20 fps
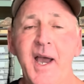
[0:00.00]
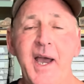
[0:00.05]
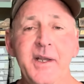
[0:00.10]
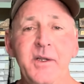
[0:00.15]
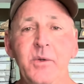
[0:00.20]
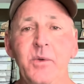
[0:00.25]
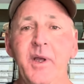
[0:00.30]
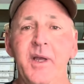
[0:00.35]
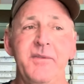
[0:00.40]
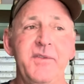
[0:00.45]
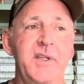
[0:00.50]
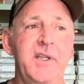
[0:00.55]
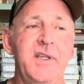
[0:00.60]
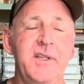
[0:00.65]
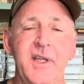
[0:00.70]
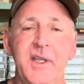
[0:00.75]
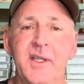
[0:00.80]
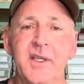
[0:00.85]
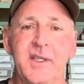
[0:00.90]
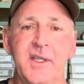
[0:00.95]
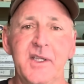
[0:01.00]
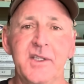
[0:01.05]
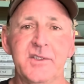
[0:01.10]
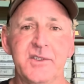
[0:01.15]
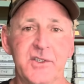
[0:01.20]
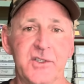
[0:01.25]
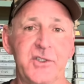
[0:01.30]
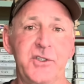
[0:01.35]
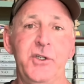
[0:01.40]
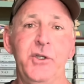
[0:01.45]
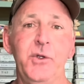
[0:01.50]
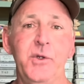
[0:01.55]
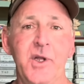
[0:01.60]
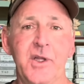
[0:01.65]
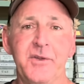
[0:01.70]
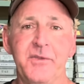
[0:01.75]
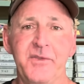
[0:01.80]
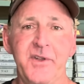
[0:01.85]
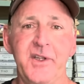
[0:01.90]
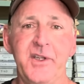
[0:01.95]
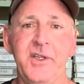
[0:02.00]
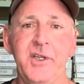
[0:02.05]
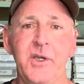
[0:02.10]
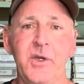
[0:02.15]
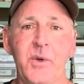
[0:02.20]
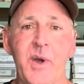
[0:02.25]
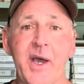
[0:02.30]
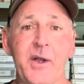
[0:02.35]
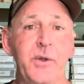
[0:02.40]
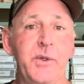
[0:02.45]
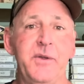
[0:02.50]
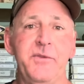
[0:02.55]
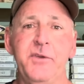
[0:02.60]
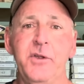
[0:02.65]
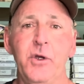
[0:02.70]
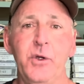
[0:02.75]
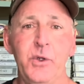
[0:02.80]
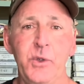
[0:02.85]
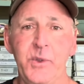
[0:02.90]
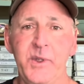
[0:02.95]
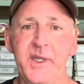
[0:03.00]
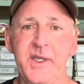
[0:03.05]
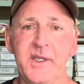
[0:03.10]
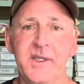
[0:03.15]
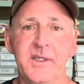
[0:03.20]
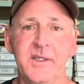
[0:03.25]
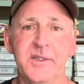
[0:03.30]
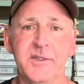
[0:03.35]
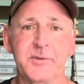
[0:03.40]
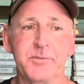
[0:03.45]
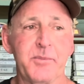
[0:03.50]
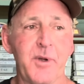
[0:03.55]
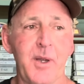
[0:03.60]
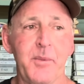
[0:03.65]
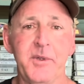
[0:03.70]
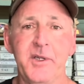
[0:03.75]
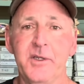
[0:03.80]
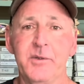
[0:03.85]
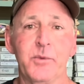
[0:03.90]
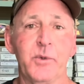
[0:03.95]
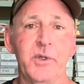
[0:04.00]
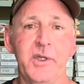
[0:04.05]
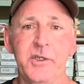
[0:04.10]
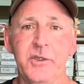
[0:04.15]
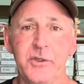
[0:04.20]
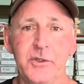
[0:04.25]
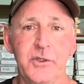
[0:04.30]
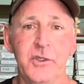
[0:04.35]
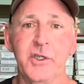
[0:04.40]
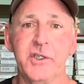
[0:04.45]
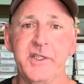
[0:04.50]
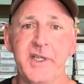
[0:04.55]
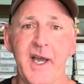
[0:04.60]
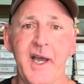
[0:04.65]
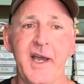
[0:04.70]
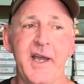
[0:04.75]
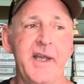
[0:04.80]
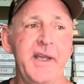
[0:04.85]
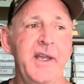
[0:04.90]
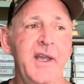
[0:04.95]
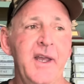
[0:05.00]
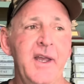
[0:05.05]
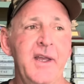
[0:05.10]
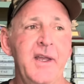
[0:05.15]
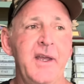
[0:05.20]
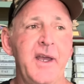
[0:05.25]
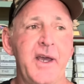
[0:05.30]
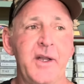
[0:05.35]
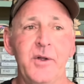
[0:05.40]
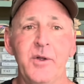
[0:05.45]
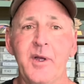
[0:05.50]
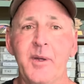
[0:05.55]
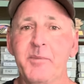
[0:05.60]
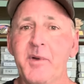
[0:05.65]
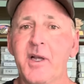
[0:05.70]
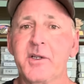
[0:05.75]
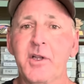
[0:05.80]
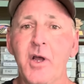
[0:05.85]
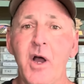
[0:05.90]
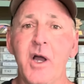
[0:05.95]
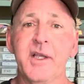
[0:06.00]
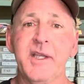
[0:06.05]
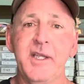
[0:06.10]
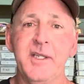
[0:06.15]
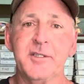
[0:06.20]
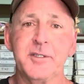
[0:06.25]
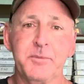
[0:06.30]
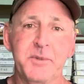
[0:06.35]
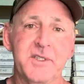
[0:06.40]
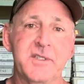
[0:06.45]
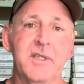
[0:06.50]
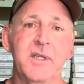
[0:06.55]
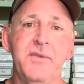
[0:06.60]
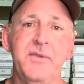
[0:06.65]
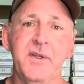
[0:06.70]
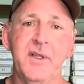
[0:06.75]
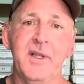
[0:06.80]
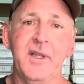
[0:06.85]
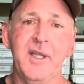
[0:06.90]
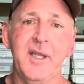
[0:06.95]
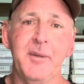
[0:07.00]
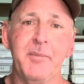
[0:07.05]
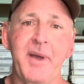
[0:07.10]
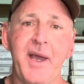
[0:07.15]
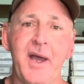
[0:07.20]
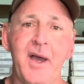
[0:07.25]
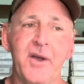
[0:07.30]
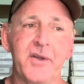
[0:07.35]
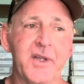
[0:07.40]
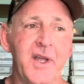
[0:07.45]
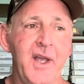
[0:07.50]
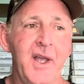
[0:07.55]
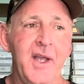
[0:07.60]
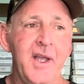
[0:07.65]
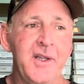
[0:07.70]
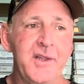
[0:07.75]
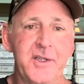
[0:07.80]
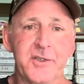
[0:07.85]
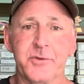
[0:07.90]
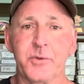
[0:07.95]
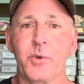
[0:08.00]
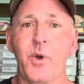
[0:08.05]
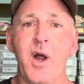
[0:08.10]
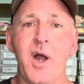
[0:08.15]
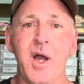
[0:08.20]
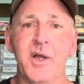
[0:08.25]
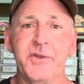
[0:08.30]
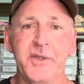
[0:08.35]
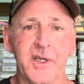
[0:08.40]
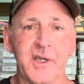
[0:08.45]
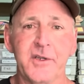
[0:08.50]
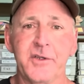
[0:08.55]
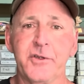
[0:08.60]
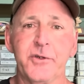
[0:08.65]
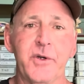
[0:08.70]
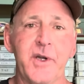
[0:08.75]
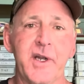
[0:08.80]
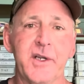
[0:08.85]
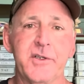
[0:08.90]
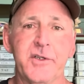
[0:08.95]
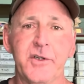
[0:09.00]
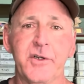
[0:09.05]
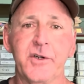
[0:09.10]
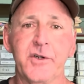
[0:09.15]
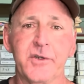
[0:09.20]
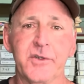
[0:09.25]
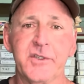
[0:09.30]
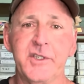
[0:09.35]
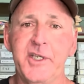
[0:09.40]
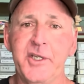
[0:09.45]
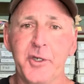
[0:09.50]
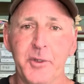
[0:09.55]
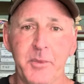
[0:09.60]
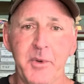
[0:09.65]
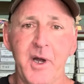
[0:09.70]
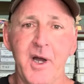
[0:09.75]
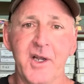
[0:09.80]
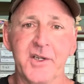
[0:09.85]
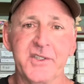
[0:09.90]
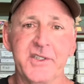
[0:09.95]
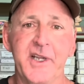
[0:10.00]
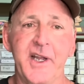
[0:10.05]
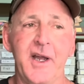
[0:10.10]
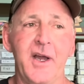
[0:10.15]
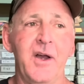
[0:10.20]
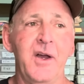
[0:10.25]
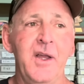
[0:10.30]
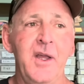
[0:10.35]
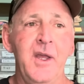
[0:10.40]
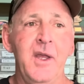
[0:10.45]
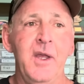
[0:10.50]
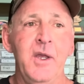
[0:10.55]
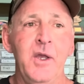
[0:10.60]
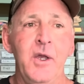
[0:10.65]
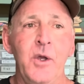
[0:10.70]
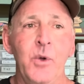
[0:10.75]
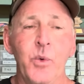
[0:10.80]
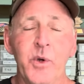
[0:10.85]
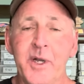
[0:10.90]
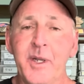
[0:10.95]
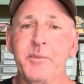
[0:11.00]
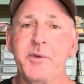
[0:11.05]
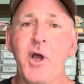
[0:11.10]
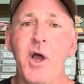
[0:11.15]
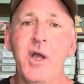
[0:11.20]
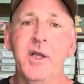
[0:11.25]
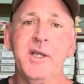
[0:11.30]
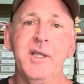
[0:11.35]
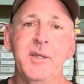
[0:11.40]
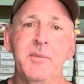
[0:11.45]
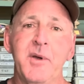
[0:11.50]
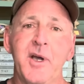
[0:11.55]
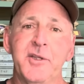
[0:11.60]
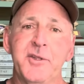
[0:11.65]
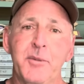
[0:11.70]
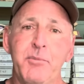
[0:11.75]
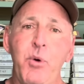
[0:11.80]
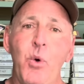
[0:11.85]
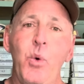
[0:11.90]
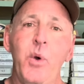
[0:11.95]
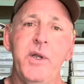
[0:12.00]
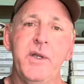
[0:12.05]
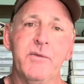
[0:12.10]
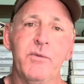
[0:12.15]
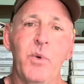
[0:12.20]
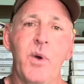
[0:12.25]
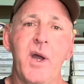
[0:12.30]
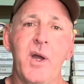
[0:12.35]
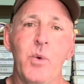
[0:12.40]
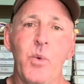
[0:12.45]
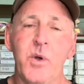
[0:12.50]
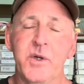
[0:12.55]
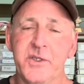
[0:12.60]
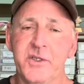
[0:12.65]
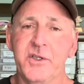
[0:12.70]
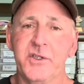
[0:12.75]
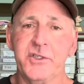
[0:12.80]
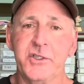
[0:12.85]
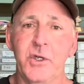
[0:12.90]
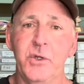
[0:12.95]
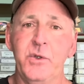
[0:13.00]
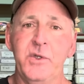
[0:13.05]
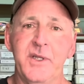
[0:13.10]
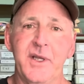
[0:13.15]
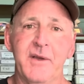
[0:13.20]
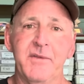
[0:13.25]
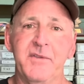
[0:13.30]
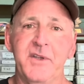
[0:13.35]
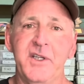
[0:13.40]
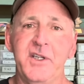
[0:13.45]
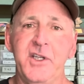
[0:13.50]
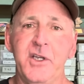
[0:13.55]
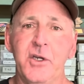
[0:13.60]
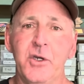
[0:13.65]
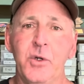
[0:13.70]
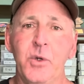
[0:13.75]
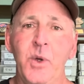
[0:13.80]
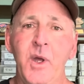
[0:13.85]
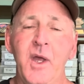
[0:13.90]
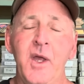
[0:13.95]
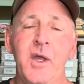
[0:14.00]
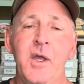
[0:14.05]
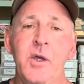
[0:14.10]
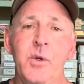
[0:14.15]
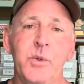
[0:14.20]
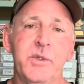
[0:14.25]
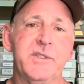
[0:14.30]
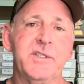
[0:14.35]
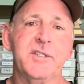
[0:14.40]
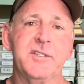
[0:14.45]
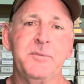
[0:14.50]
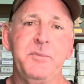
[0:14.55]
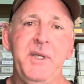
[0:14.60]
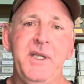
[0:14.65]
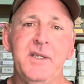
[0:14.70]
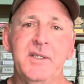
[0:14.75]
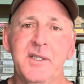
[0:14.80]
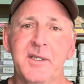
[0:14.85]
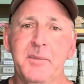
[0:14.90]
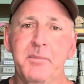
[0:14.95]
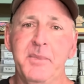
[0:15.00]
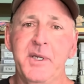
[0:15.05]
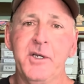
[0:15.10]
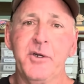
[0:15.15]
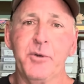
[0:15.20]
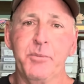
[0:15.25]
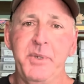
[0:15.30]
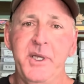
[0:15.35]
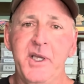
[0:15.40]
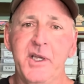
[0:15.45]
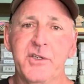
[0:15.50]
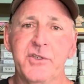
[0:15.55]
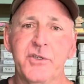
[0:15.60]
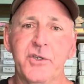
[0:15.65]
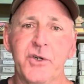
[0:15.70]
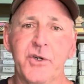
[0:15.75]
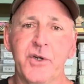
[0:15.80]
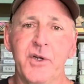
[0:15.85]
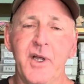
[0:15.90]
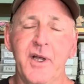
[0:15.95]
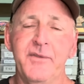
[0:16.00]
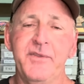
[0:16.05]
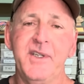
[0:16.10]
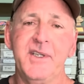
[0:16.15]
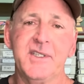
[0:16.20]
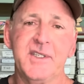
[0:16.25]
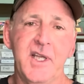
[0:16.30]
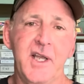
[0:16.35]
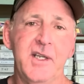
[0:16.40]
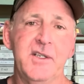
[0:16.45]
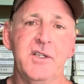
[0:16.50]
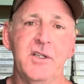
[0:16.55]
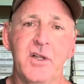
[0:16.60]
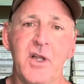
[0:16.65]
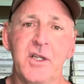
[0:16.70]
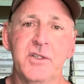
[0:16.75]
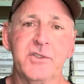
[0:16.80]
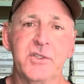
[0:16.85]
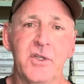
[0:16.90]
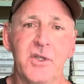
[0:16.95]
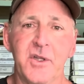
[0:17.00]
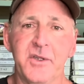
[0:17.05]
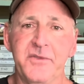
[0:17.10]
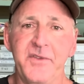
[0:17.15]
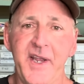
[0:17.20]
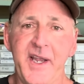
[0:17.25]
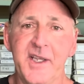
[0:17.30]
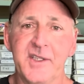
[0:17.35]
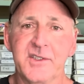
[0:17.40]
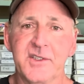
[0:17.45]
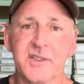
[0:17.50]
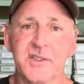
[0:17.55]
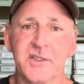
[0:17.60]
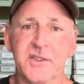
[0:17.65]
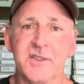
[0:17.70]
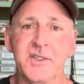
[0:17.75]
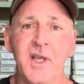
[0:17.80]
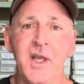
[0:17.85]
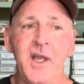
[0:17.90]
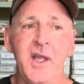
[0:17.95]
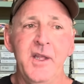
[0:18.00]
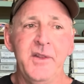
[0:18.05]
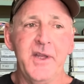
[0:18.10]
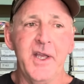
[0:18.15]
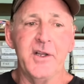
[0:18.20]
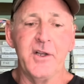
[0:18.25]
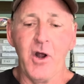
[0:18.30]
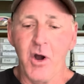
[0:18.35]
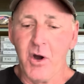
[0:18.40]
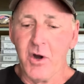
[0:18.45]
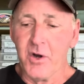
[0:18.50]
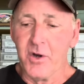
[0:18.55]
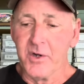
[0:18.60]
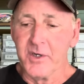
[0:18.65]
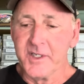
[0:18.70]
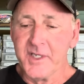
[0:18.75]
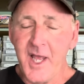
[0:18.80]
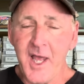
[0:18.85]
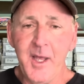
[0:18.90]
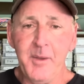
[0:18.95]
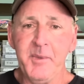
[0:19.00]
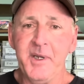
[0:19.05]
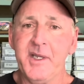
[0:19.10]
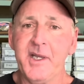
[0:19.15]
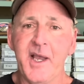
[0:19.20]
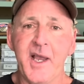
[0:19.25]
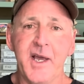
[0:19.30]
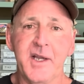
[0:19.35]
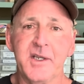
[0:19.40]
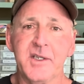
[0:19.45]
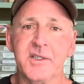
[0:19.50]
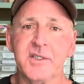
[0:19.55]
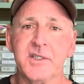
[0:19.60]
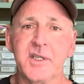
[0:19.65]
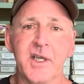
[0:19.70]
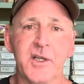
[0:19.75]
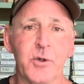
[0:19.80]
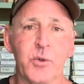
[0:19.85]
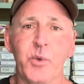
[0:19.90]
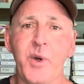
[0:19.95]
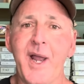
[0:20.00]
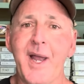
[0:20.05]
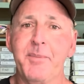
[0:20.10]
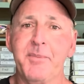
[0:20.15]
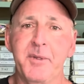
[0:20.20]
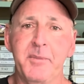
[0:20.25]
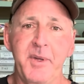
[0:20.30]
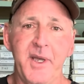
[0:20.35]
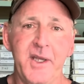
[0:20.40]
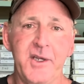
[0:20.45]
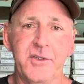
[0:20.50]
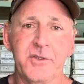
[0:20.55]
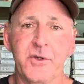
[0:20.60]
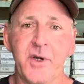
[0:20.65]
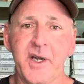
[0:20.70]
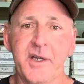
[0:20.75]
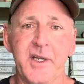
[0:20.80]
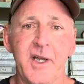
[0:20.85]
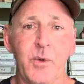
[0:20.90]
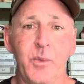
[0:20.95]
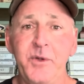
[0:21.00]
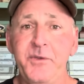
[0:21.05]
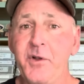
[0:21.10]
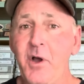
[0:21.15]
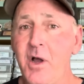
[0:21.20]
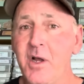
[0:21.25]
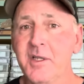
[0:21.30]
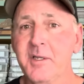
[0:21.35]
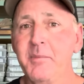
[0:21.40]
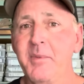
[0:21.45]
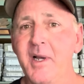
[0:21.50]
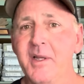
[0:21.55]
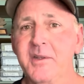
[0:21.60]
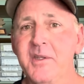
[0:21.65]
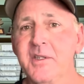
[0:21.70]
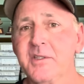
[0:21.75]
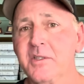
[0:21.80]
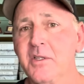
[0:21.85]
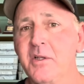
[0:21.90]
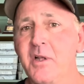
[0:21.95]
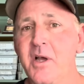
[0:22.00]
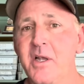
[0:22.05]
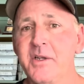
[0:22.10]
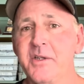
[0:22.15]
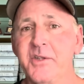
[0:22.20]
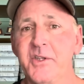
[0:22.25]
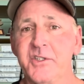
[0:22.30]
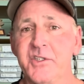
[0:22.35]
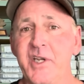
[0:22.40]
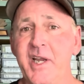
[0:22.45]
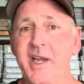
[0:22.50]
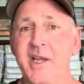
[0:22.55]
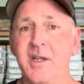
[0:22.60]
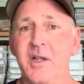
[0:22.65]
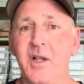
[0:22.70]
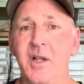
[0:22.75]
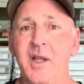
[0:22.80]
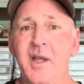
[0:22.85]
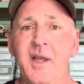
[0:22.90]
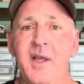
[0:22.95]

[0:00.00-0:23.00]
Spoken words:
I don't have anything against this dude on the video. I don't even know who he is. Probably a really good guy. I'm not talking specifically about this rod that can direct your cheater box now. What I'm talking about, the point of why I wanted to show you that video, was to speak to the bigger picture of these technological advances that are coming at us at a rapid pace right now. We talked about this a lot on the channel.